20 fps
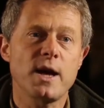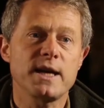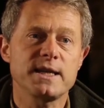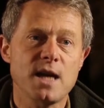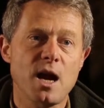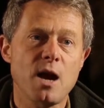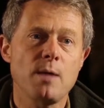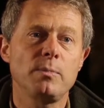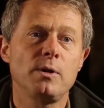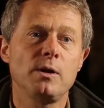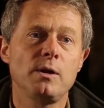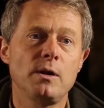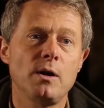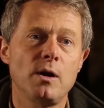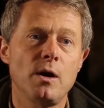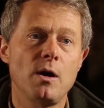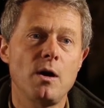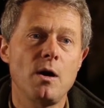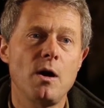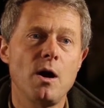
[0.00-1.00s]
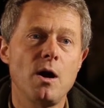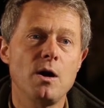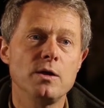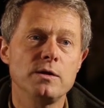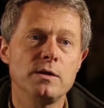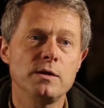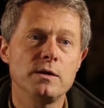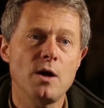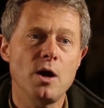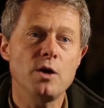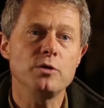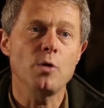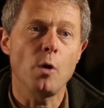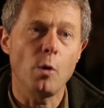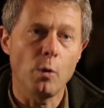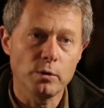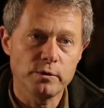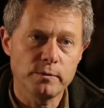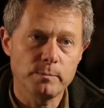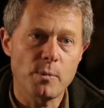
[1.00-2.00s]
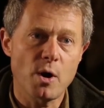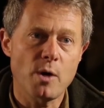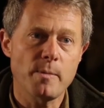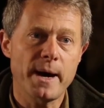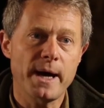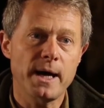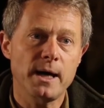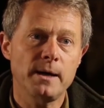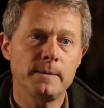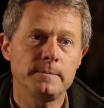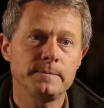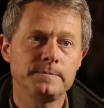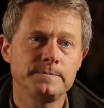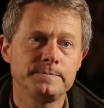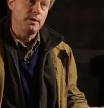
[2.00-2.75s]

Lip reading: for example, on an old Pommard.